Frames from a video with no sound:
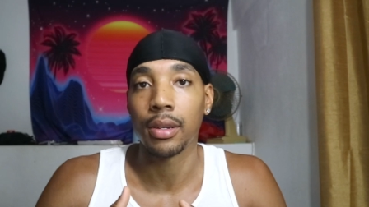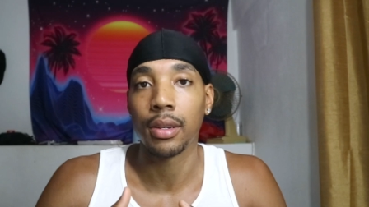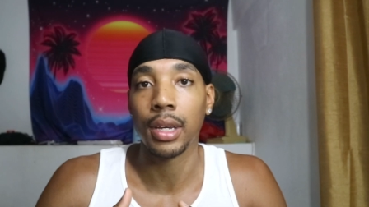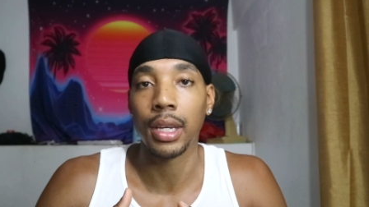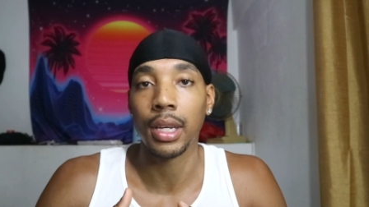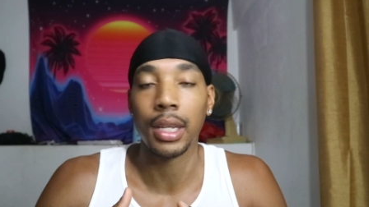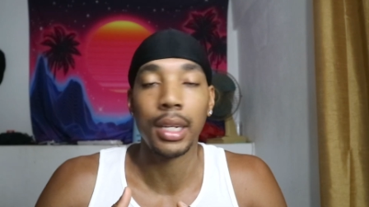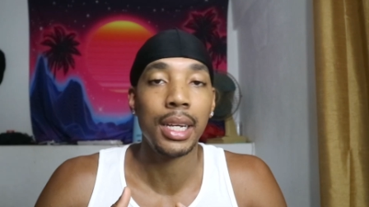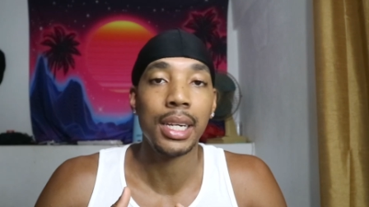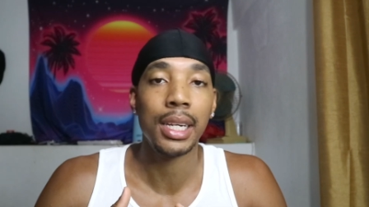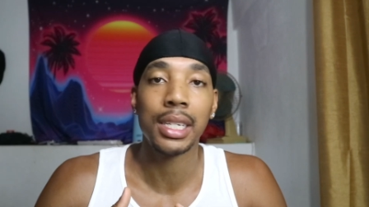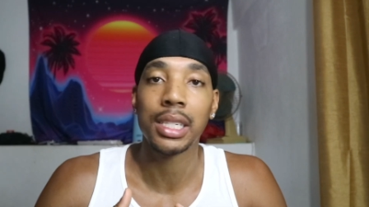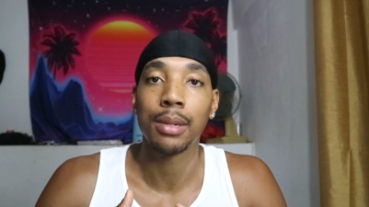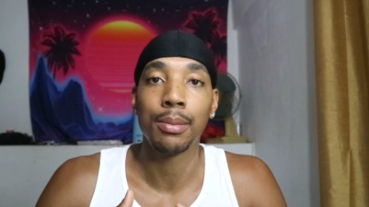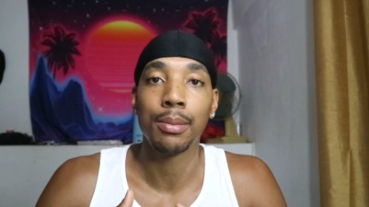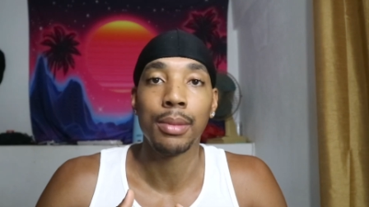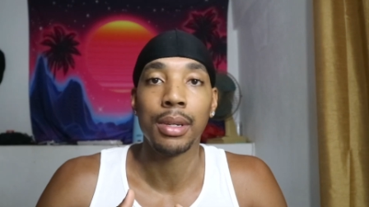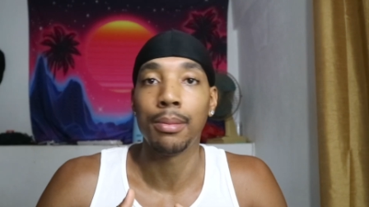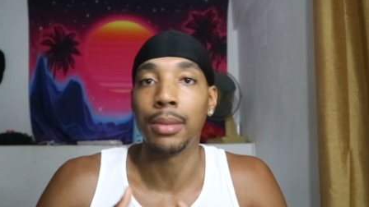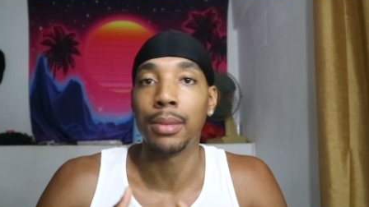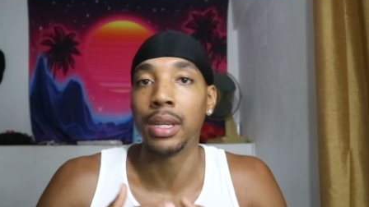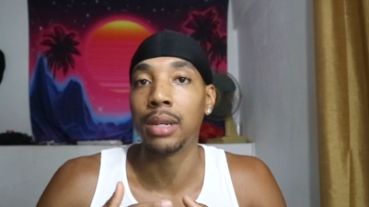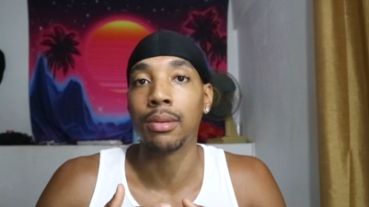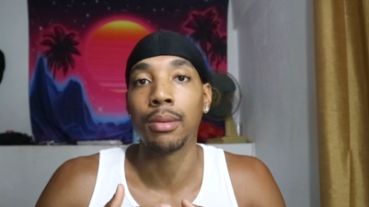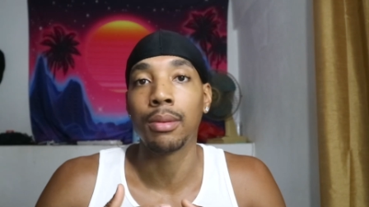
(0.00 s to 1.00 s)
It needs to
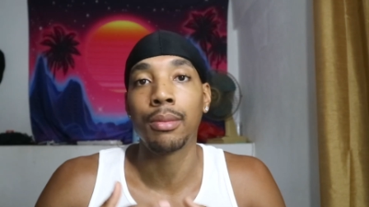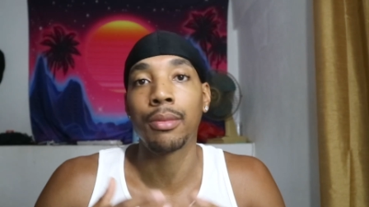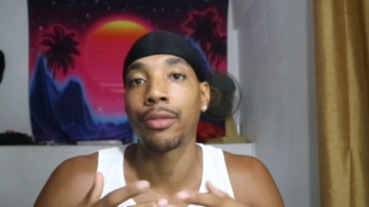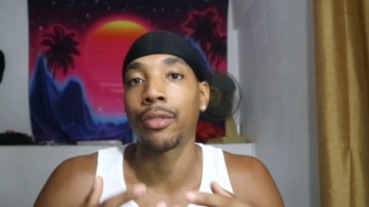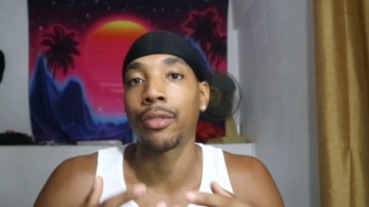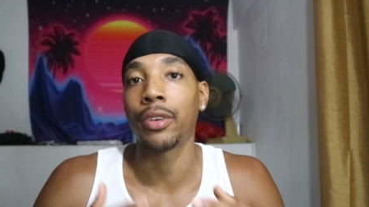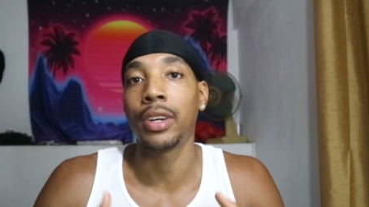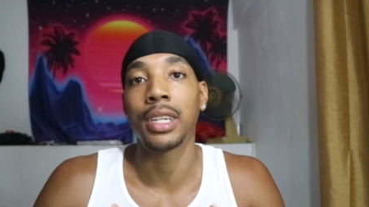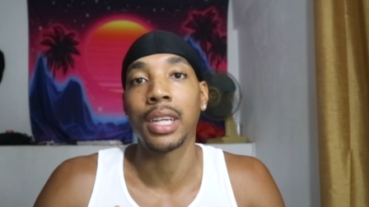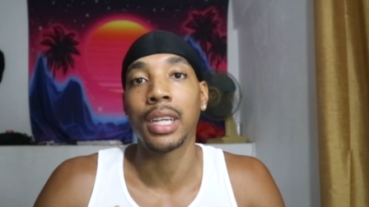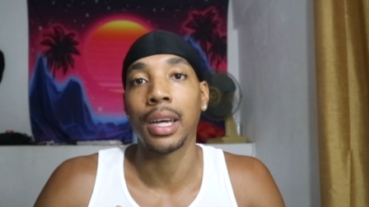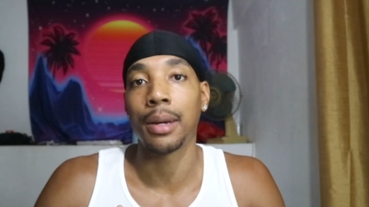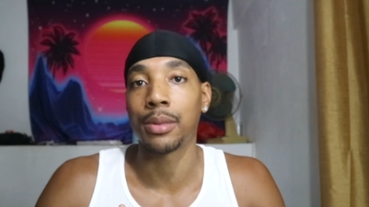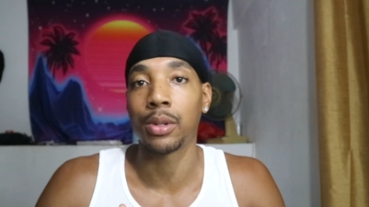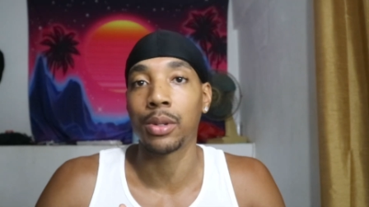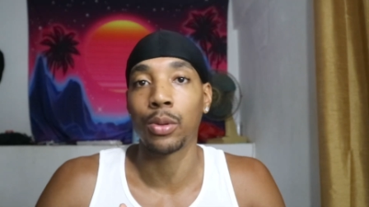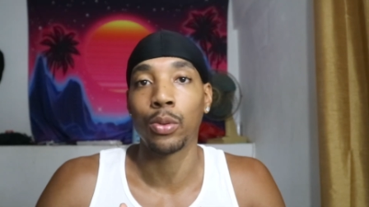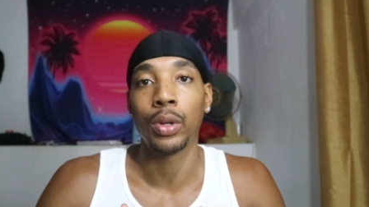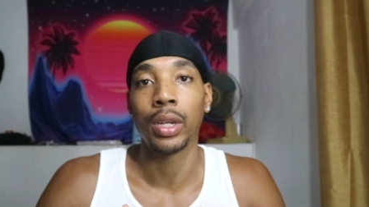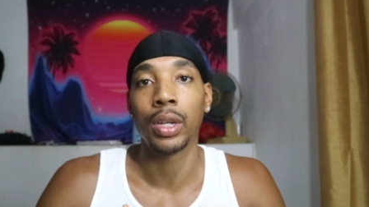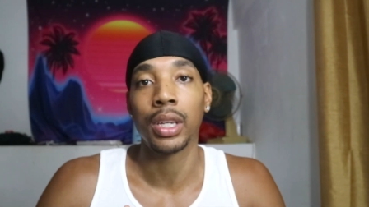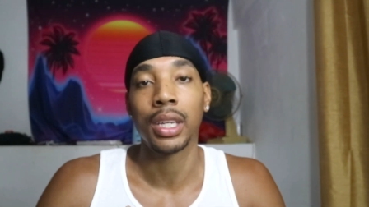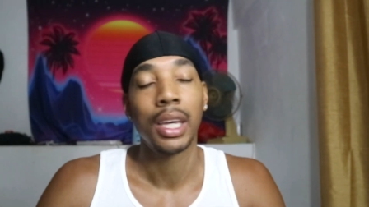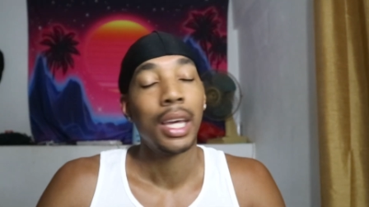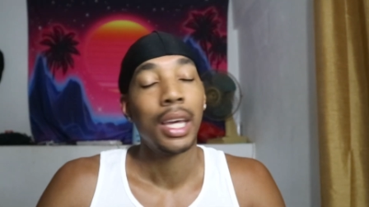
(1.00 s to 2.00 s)
be minimum 3 times a
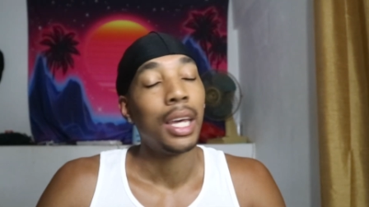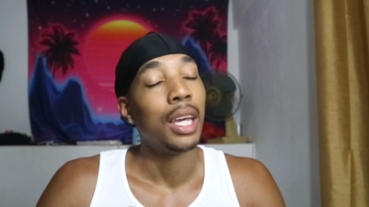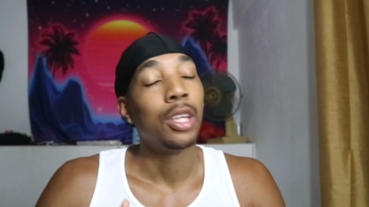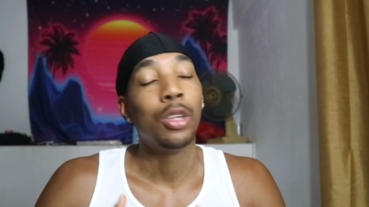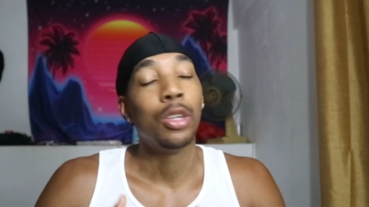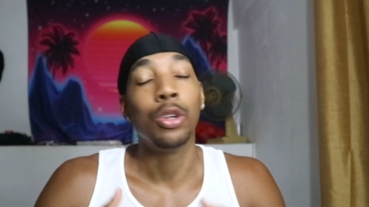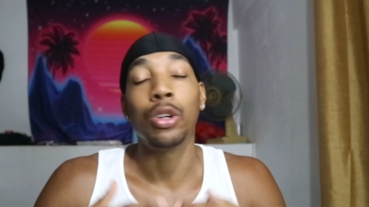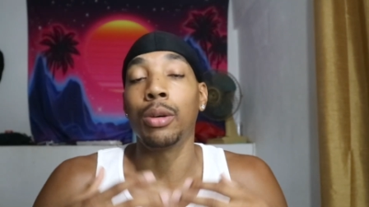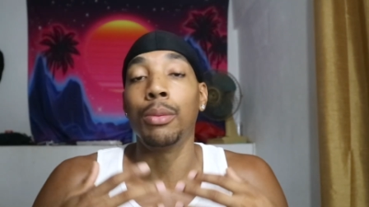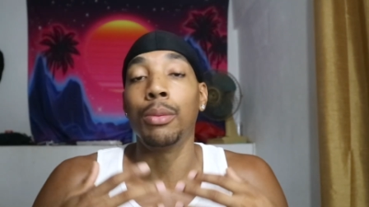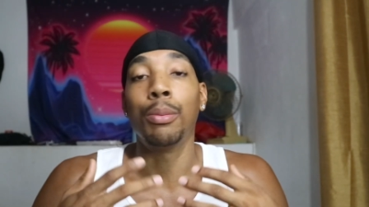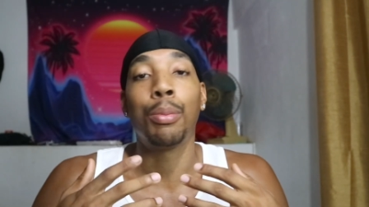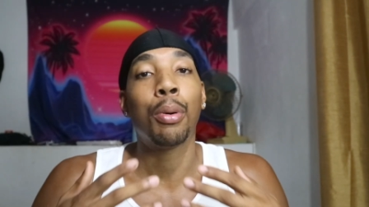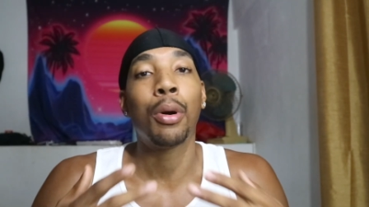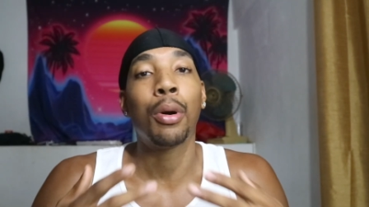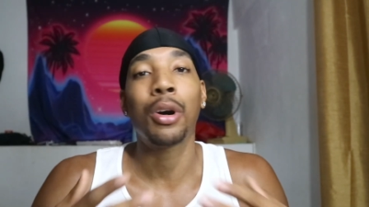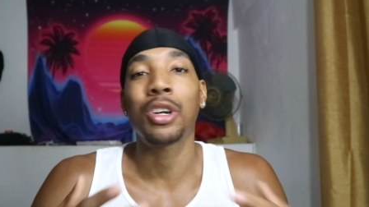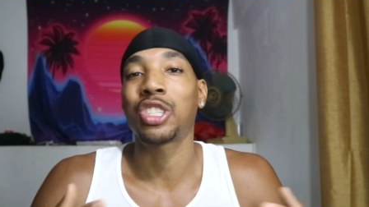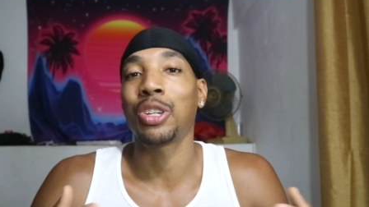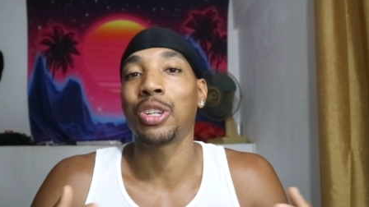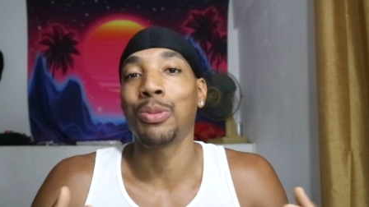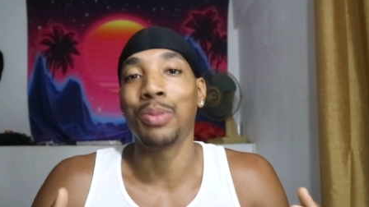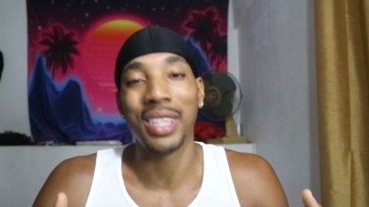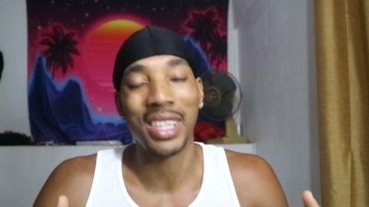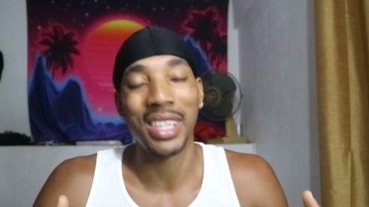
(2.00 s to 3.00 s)
week. You can
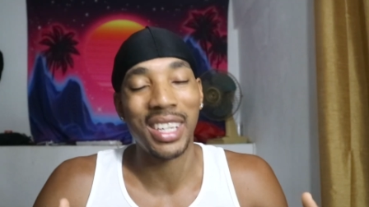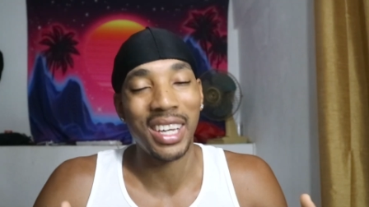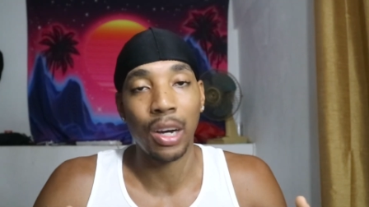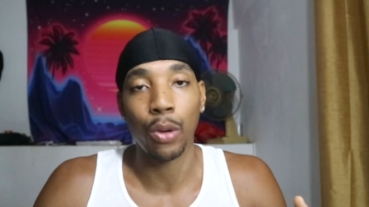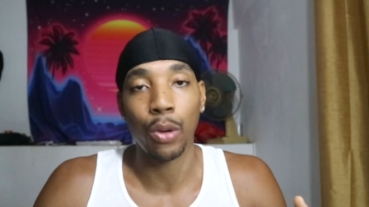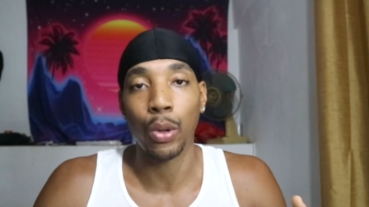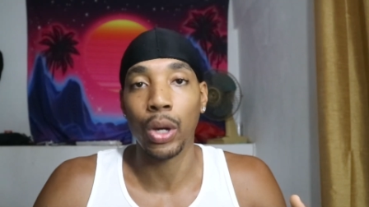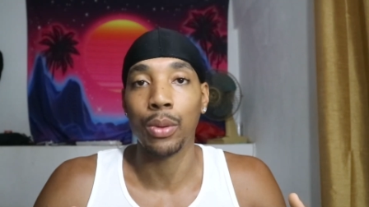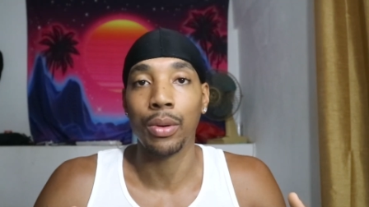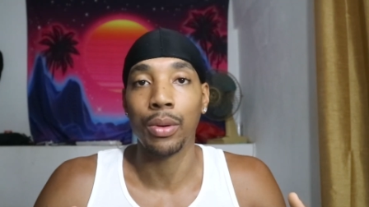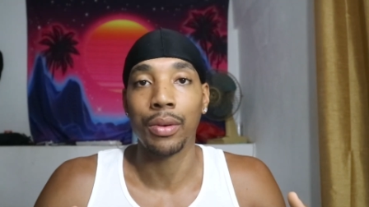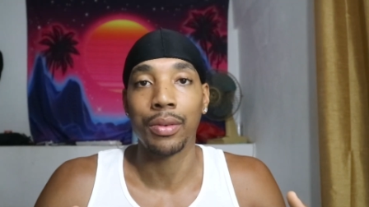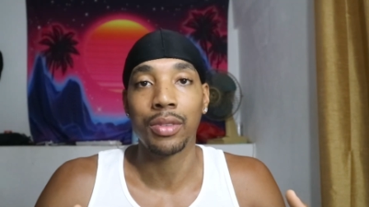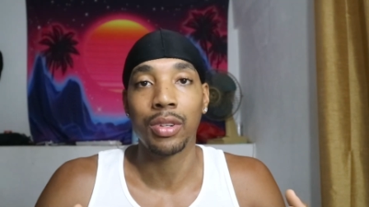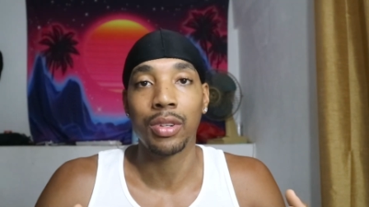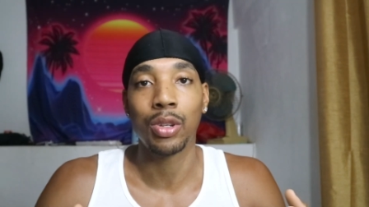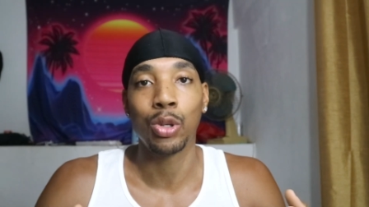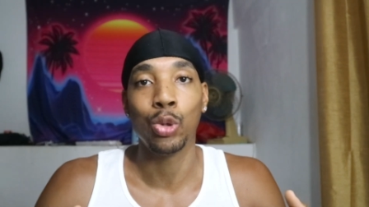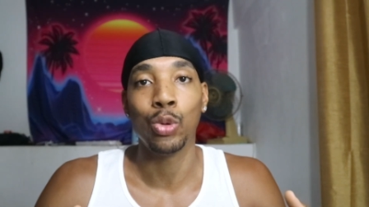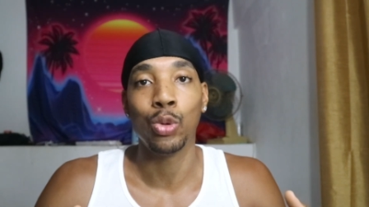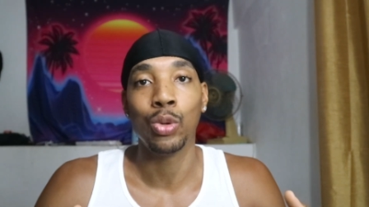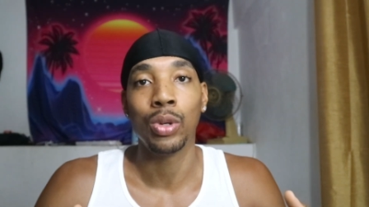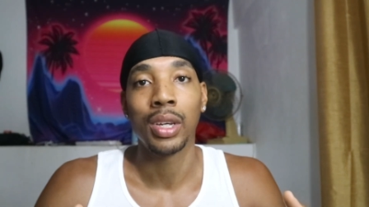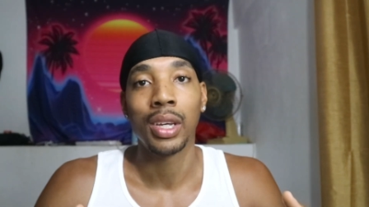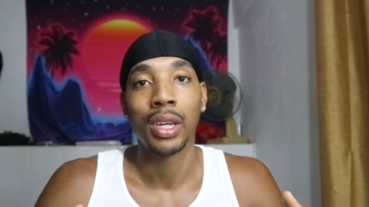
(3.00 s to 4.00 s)
possibly get away with
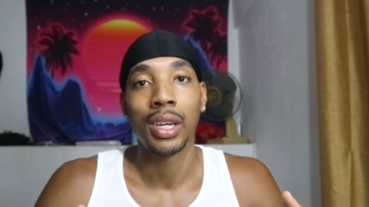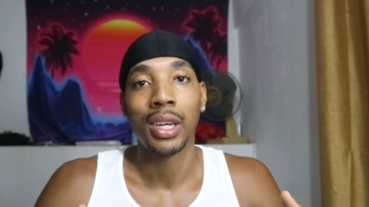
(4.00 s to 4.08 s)
2.